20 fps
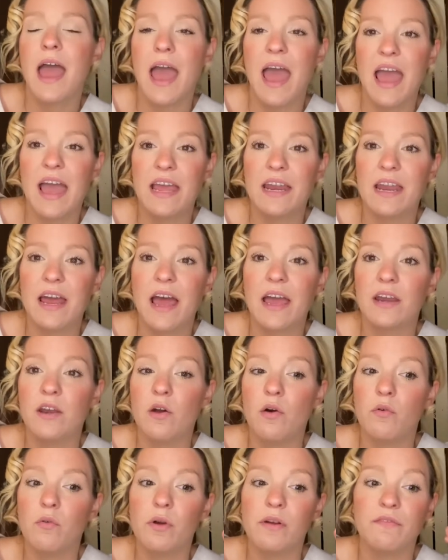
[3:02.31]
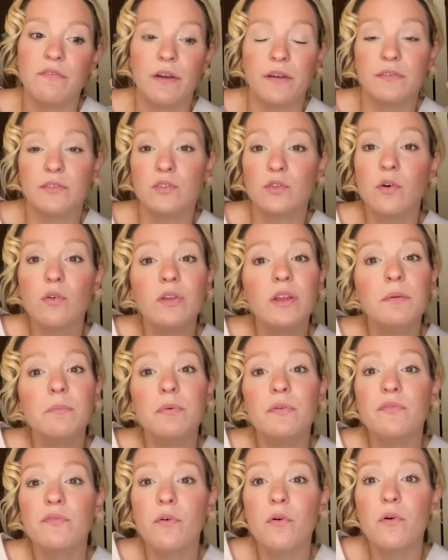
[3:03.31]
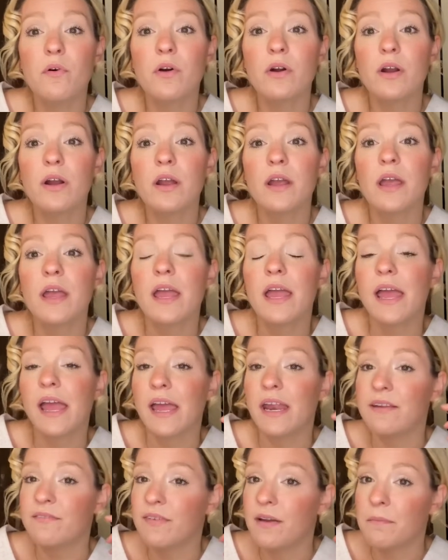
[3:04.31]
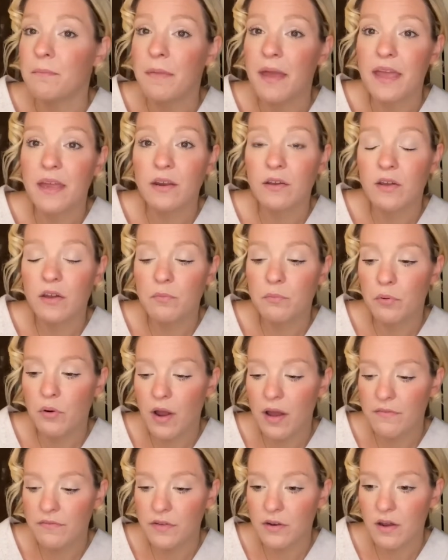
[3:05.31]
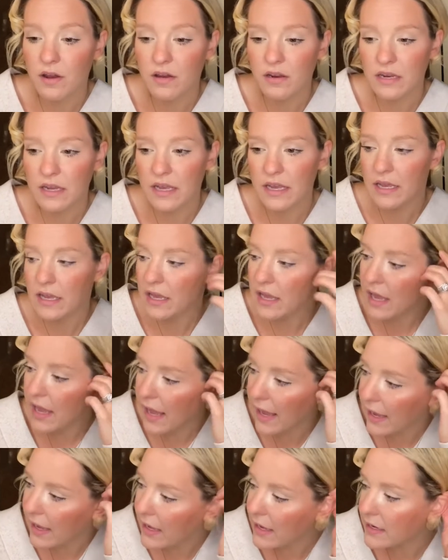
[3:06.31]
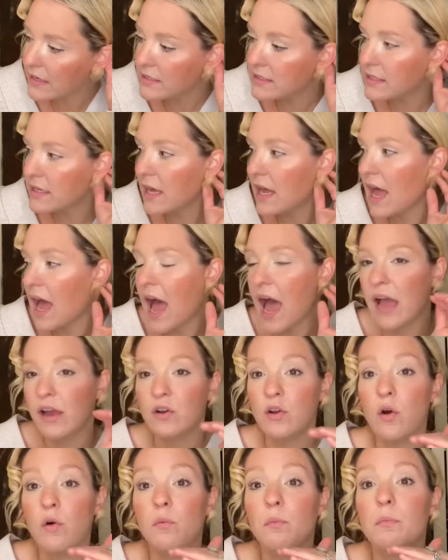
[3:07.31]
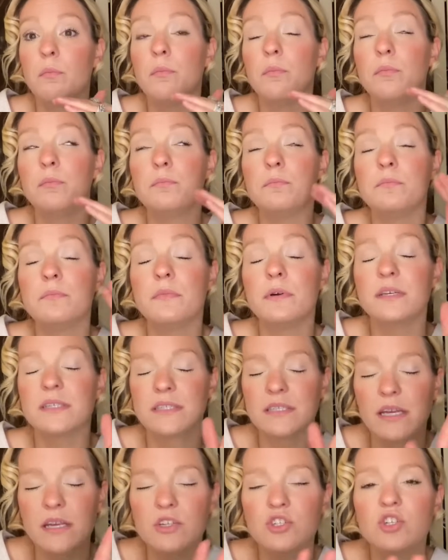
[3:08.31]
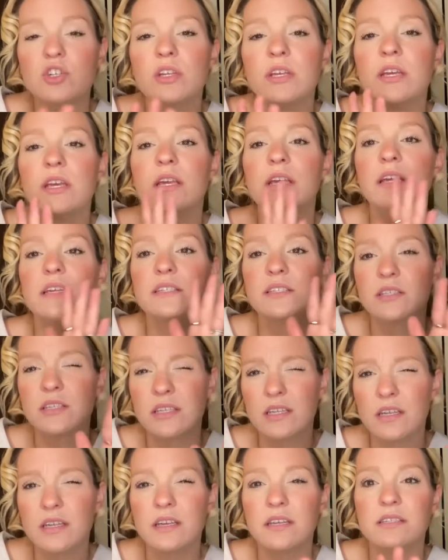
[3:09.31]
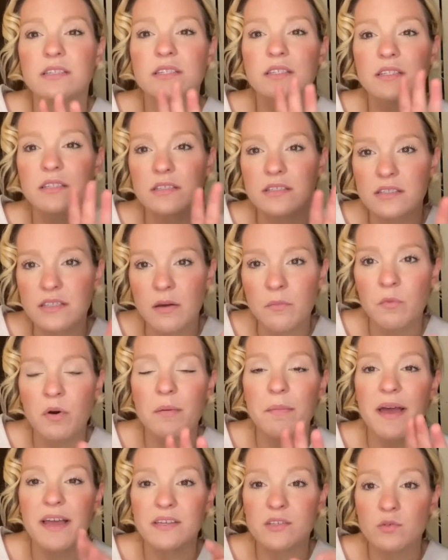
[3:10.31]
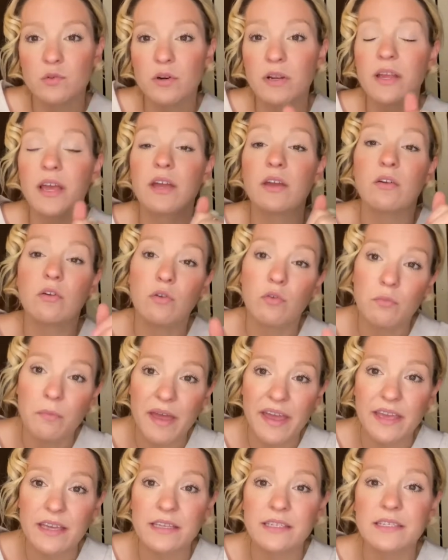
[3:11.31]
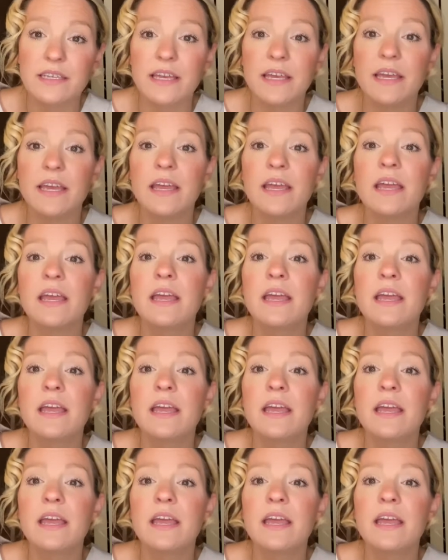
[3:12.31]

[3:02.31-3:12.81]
And I know if I've sold it before and if I made a good profit on it. And I know essentially it's it's somewhat backstory like who makes it.